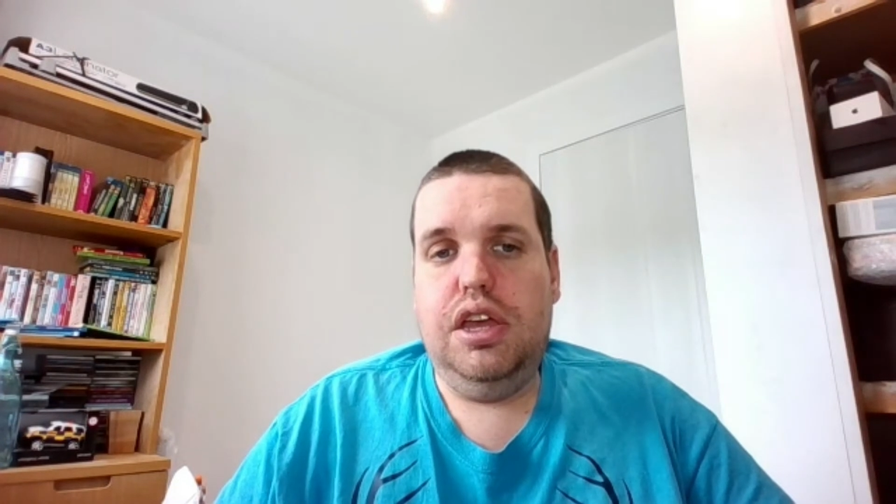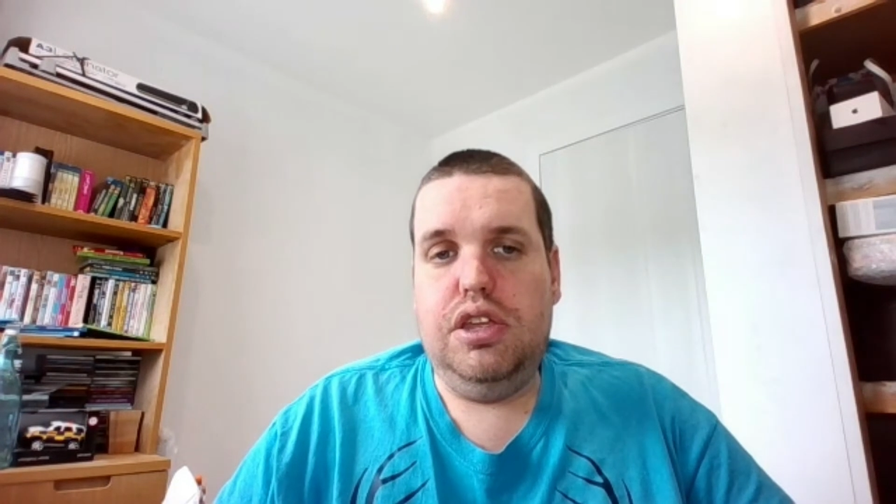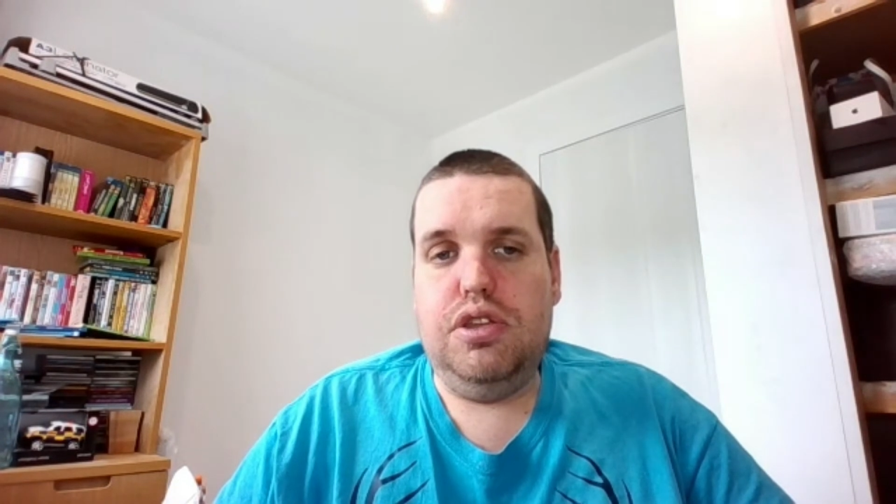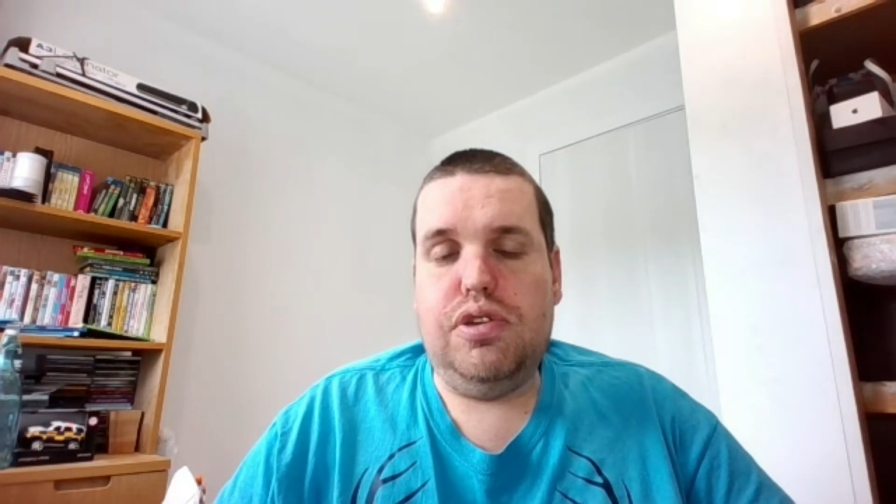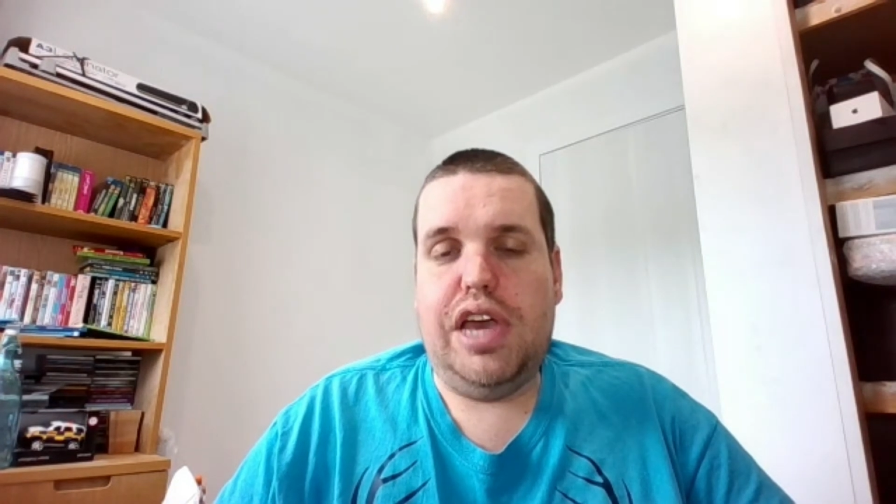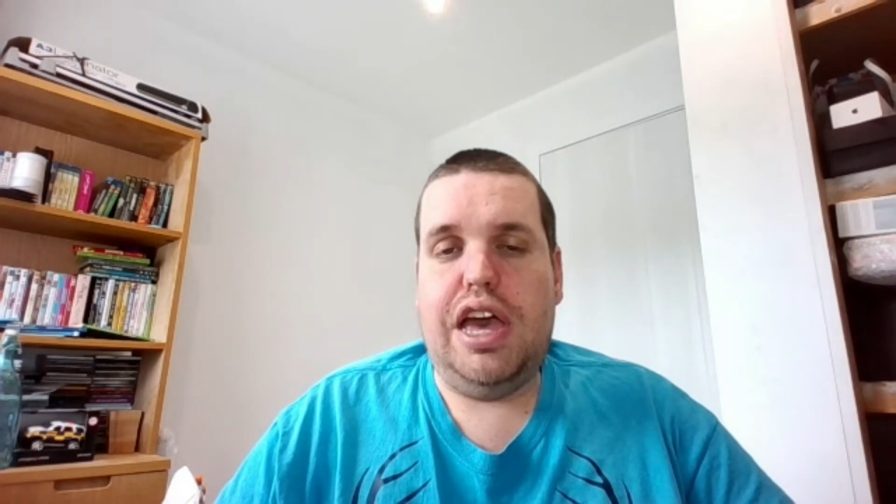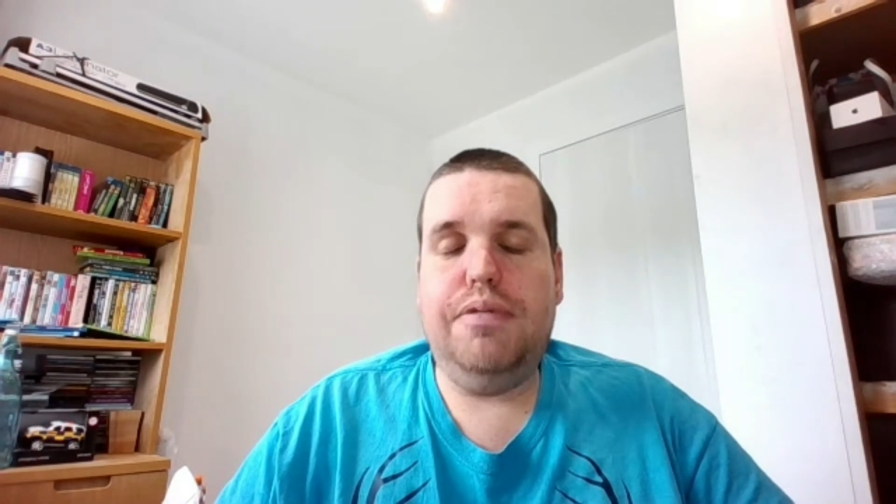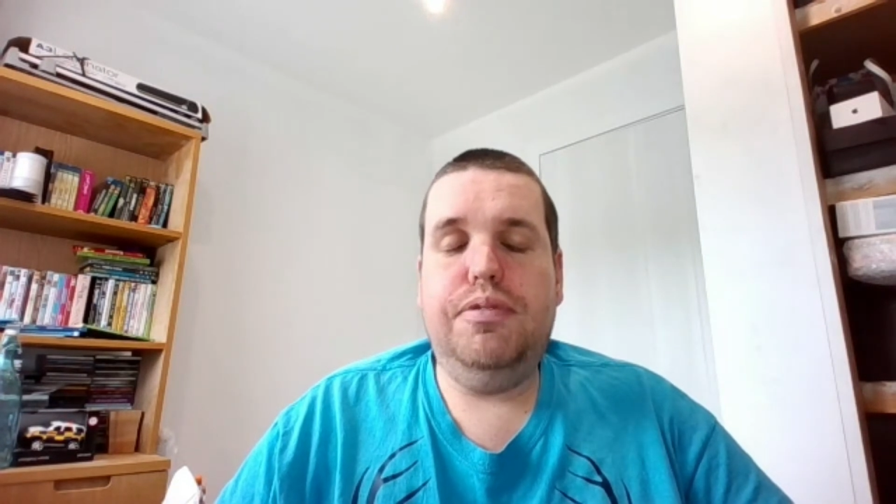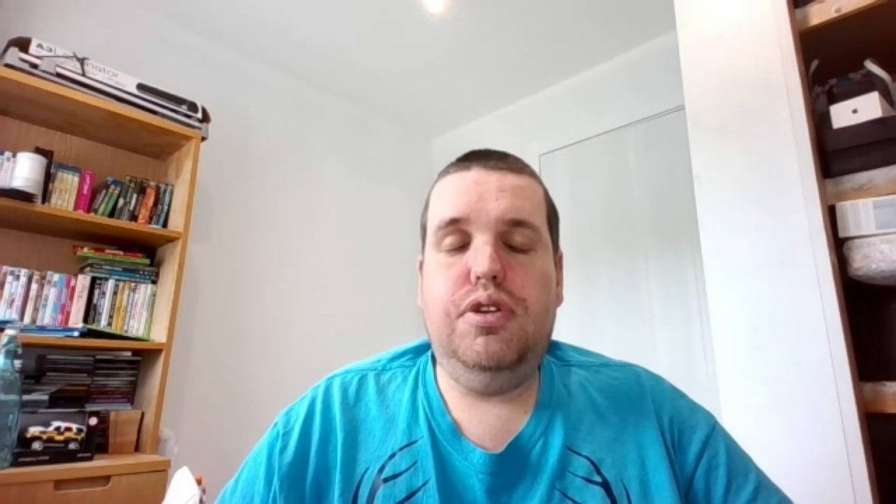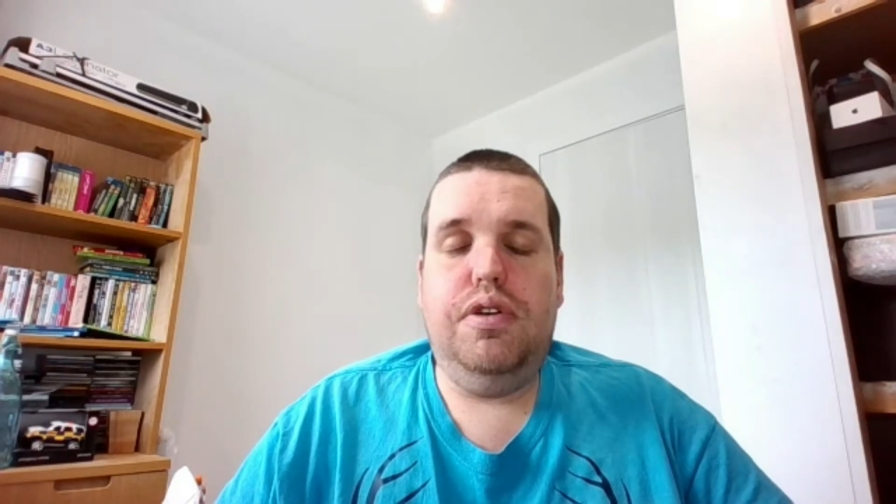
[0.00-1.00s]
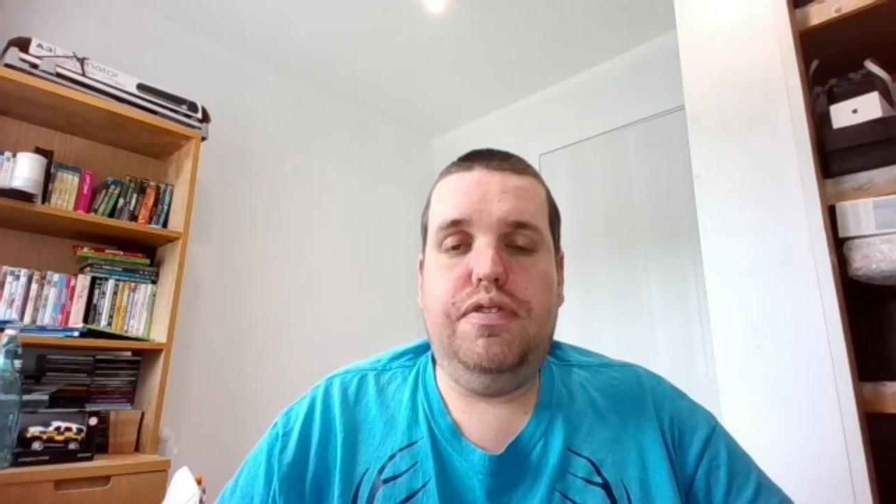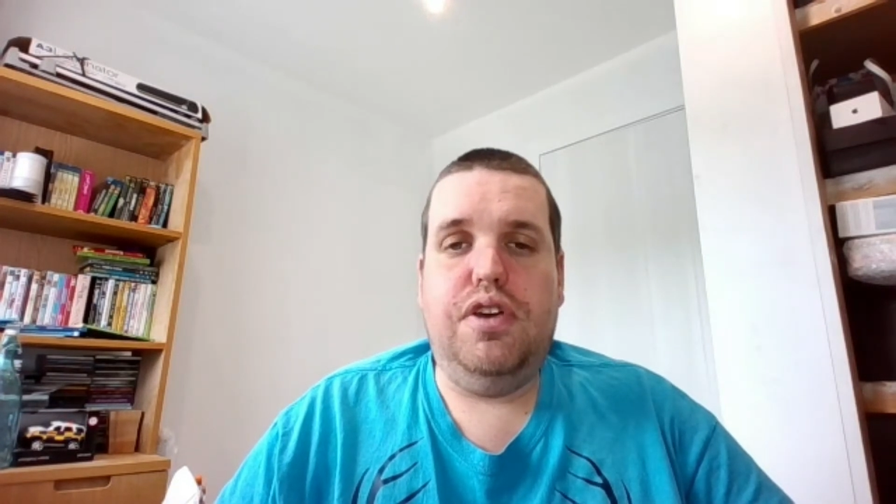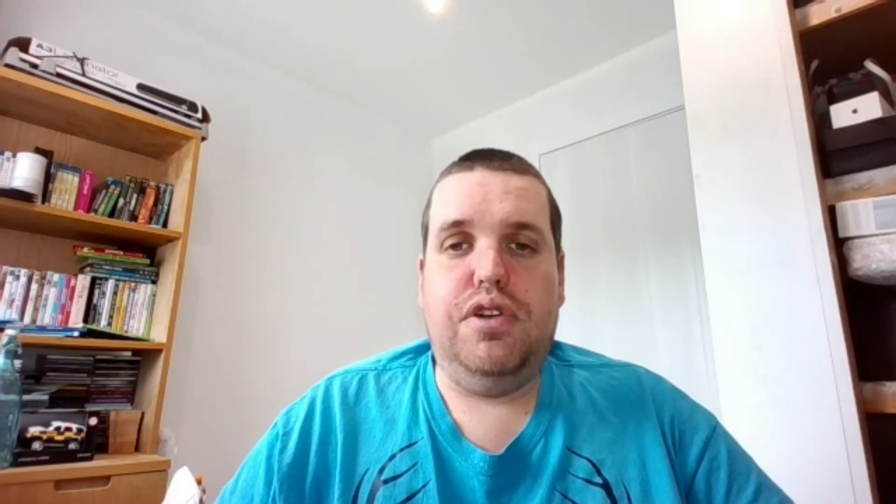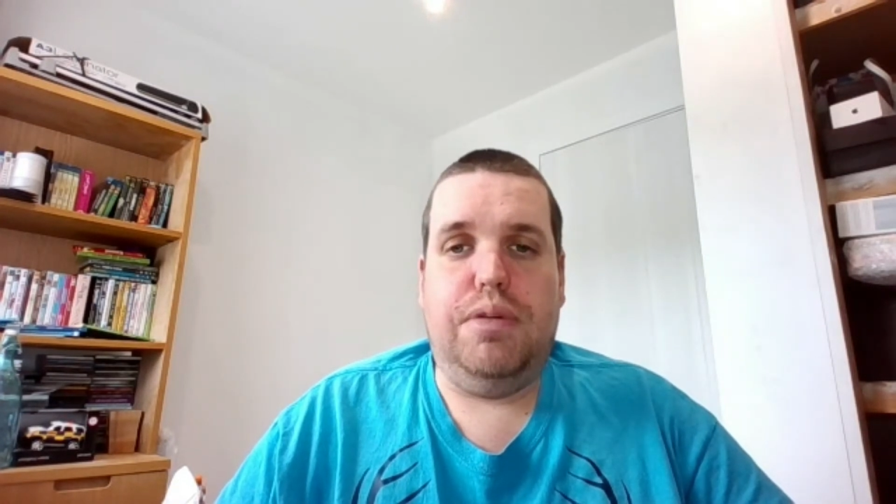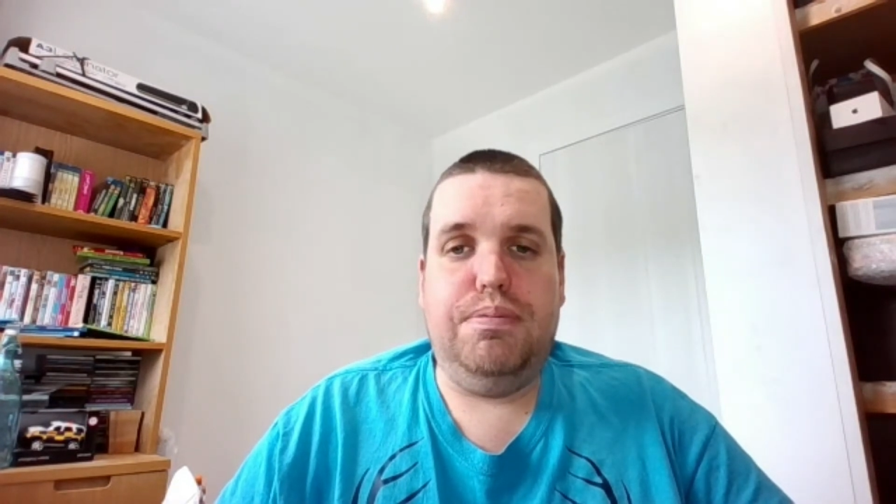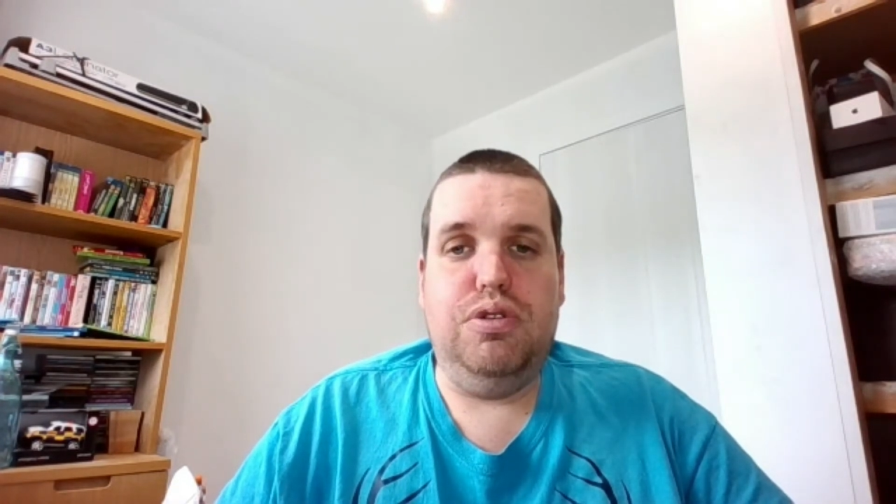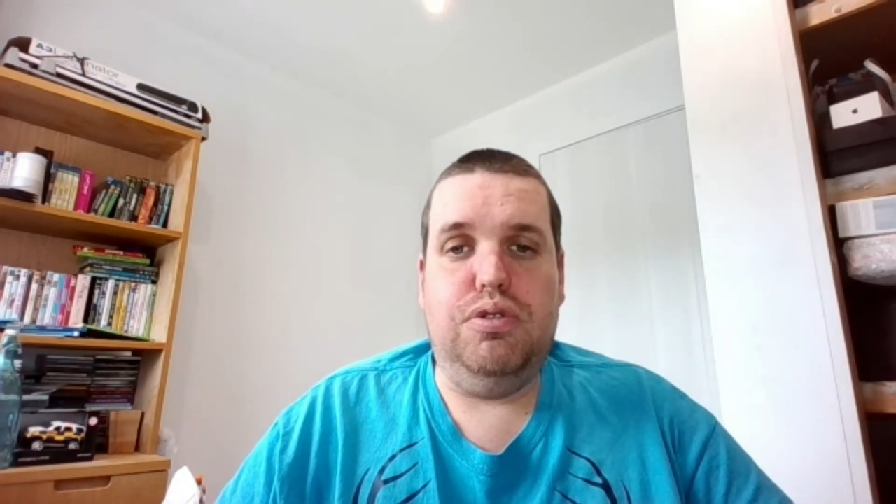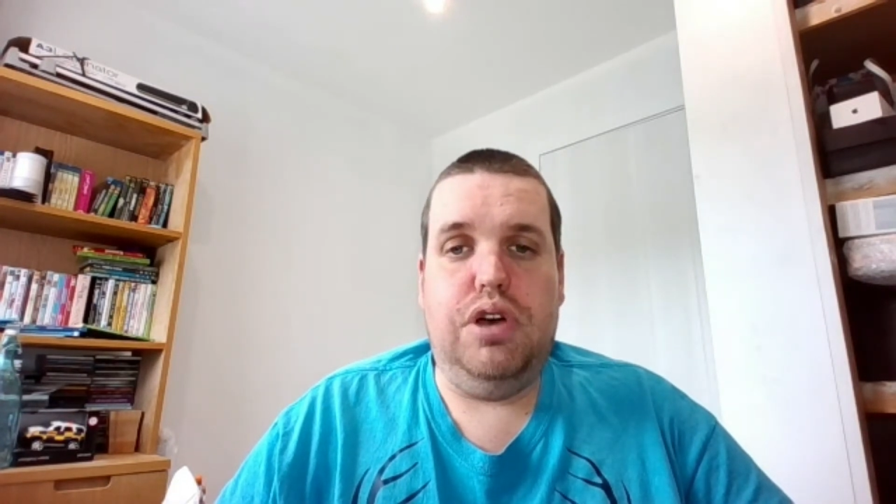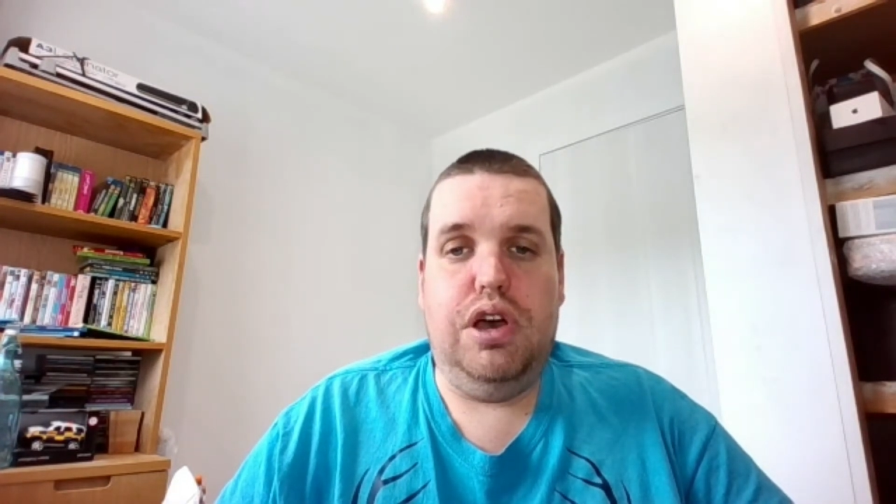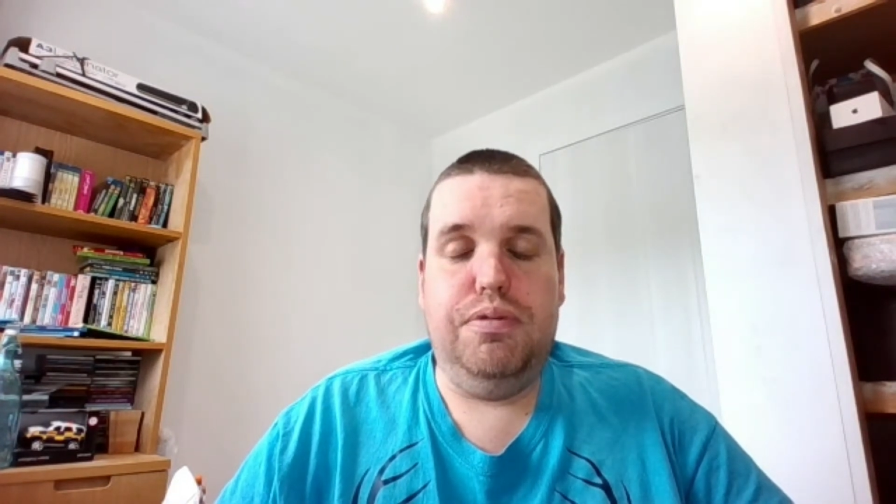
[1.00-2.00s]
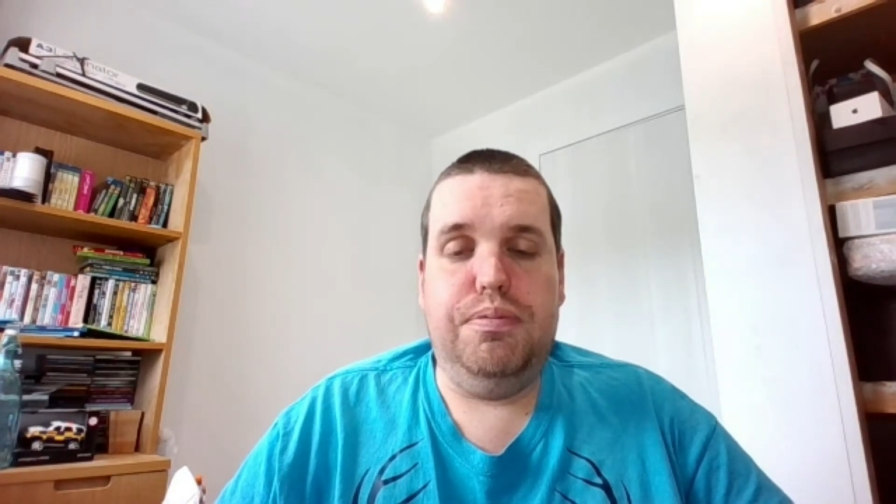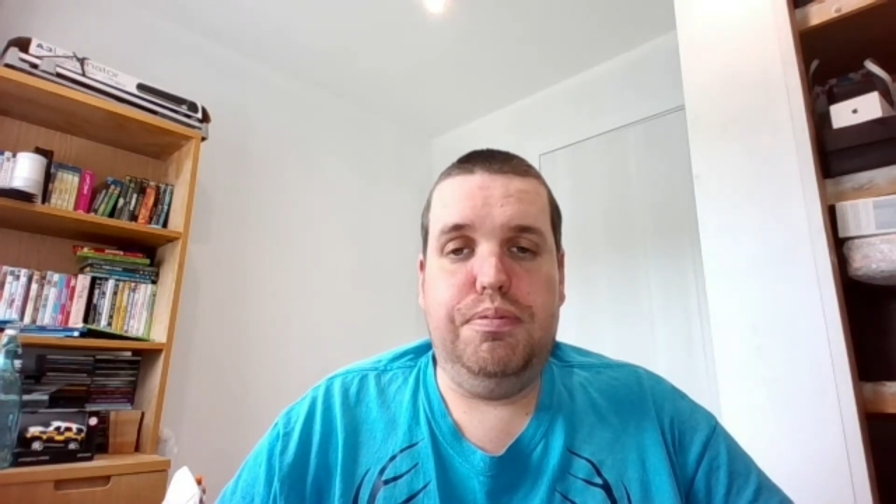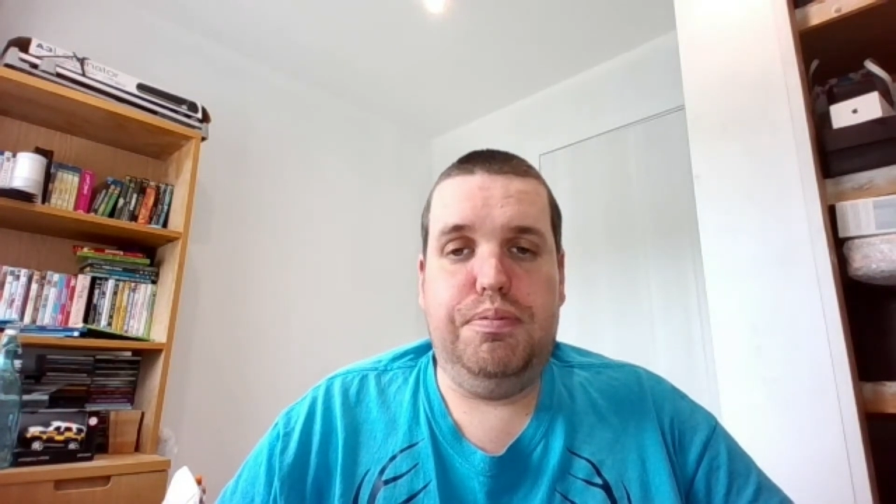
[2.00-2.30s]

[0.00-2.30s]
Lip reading: You can phone up your own